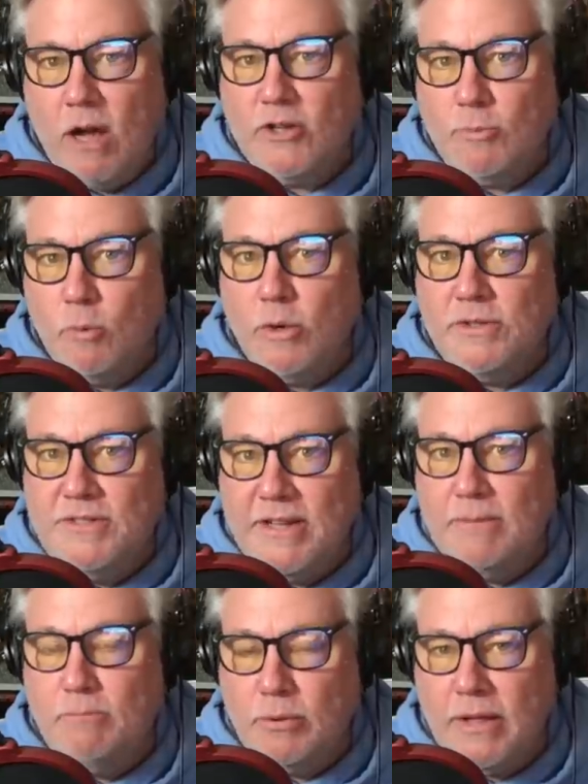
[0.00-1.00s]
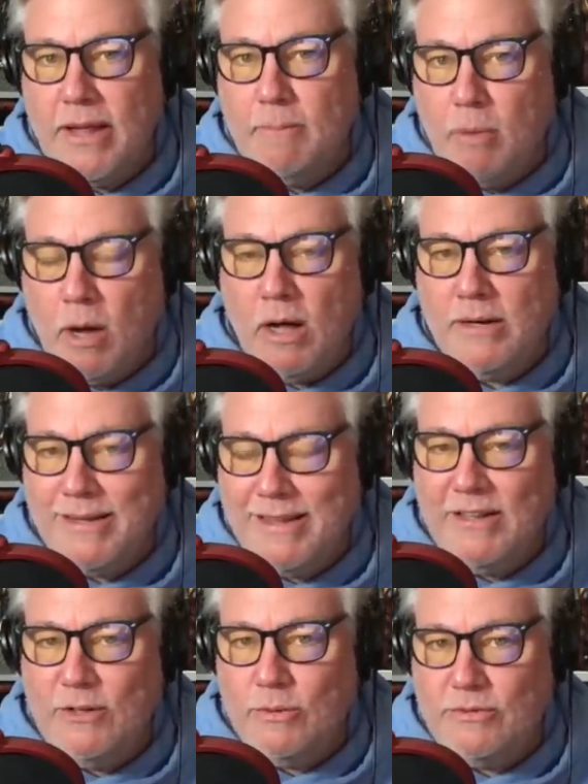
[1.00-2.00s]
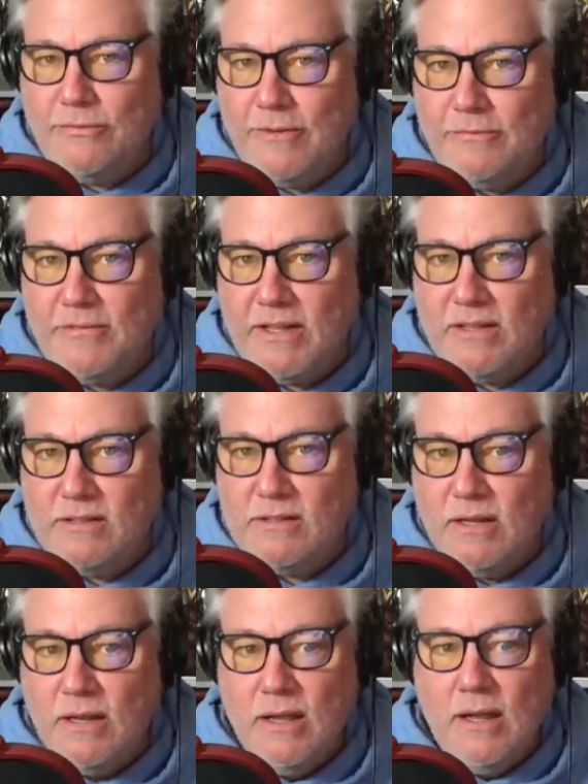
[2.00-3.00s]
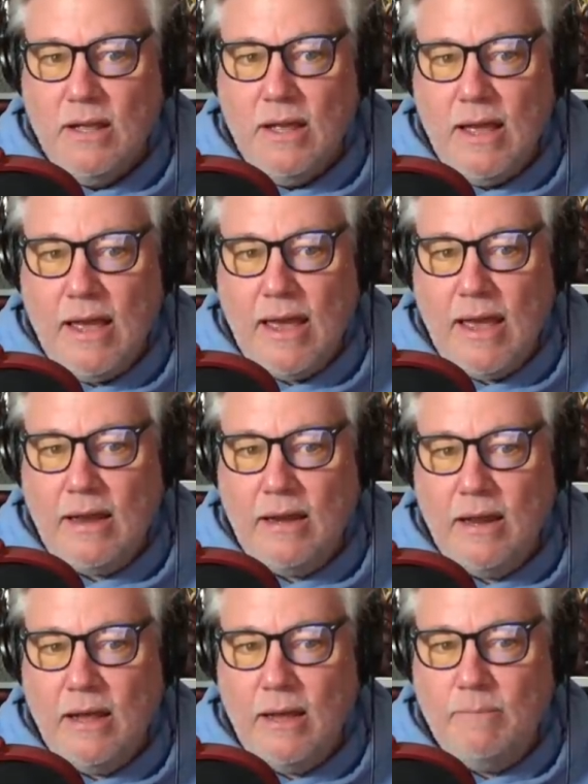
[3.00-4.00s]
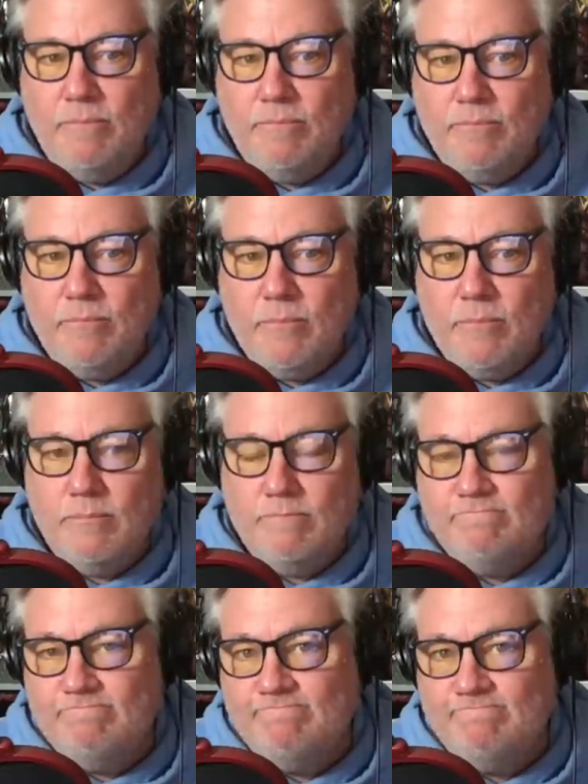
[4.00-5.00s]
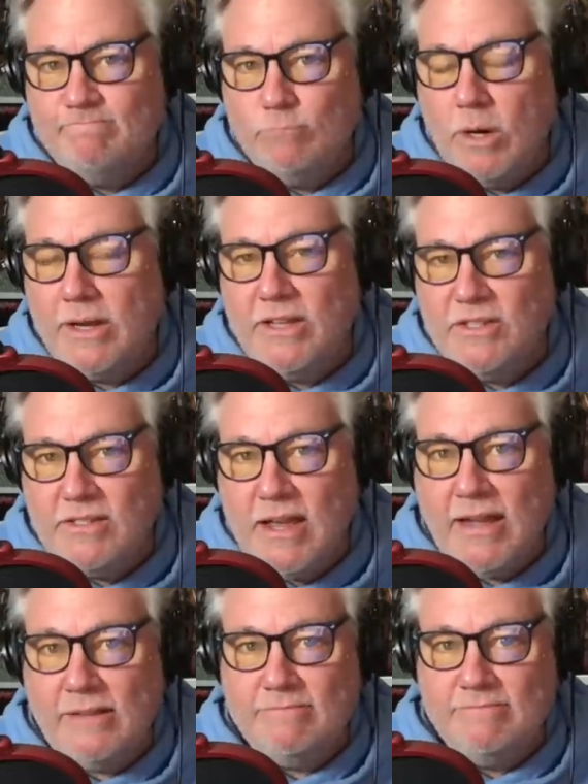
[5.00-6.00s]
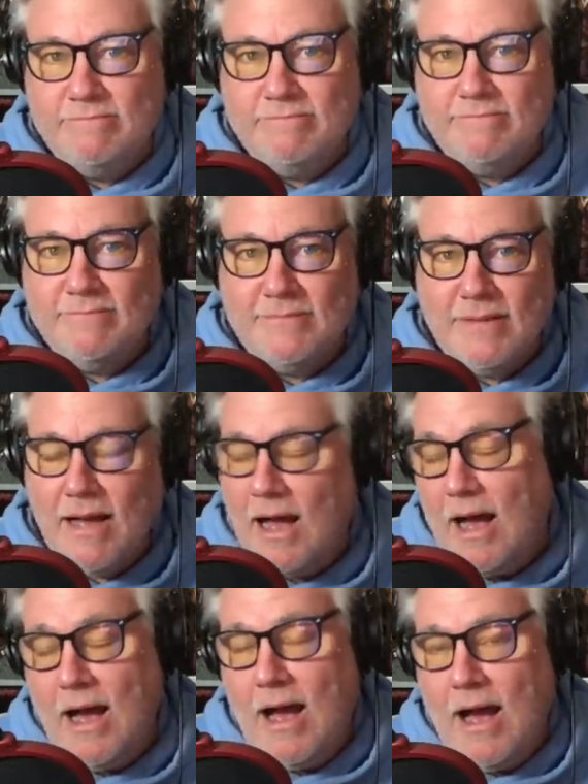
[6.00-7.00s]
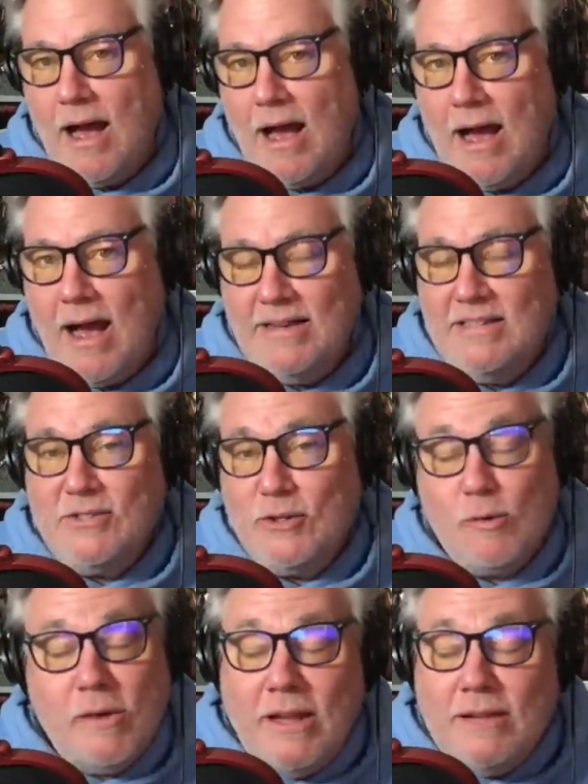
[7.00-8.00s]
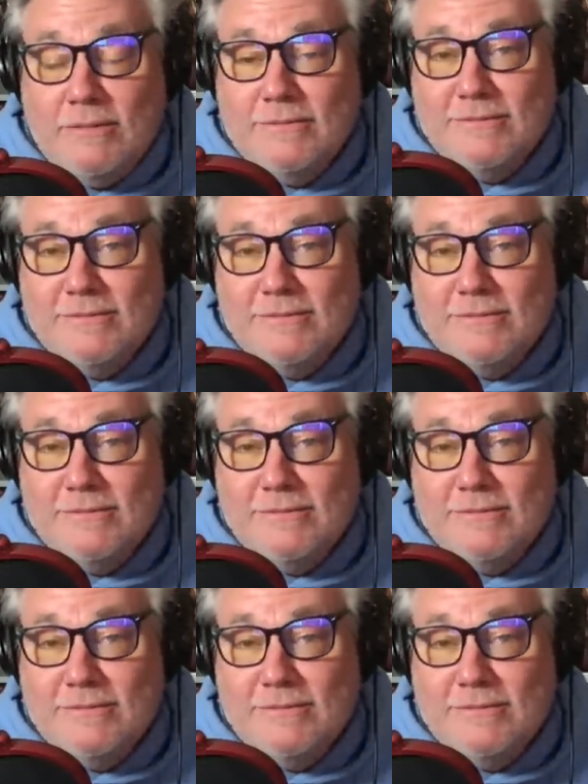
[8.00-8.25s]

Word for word: Roger Moore did play Bond into his 50s, and what can you say? I disagree.